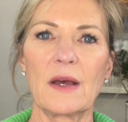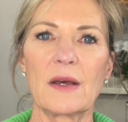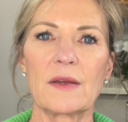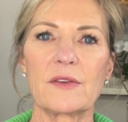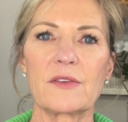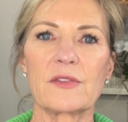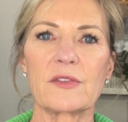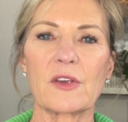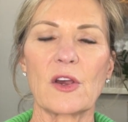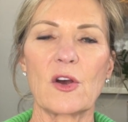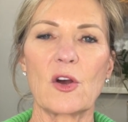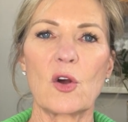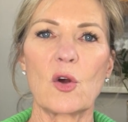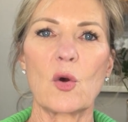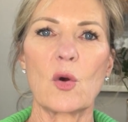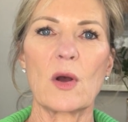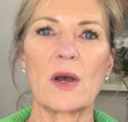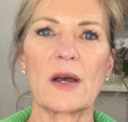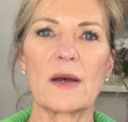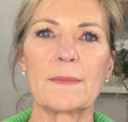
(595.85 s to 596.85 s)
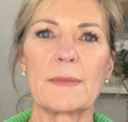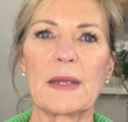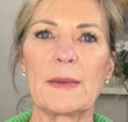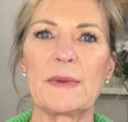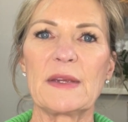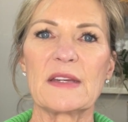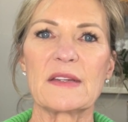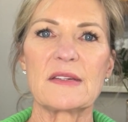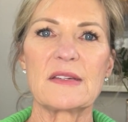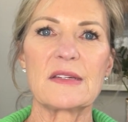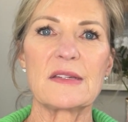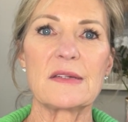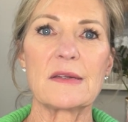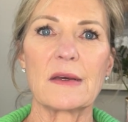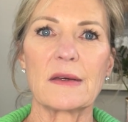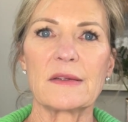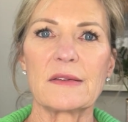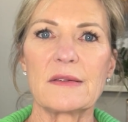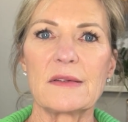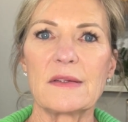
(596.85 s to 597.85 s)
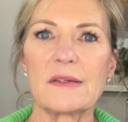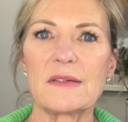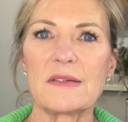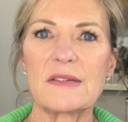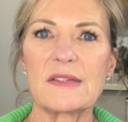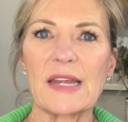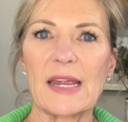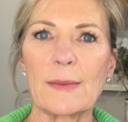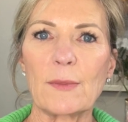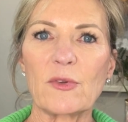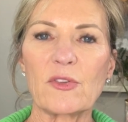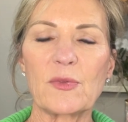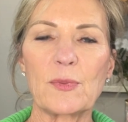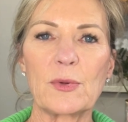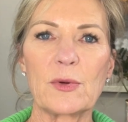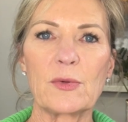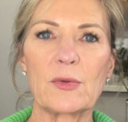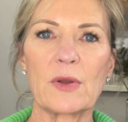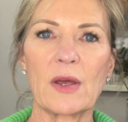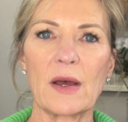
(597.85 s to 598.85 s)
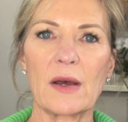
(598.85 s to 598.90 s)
So maybe tablespoon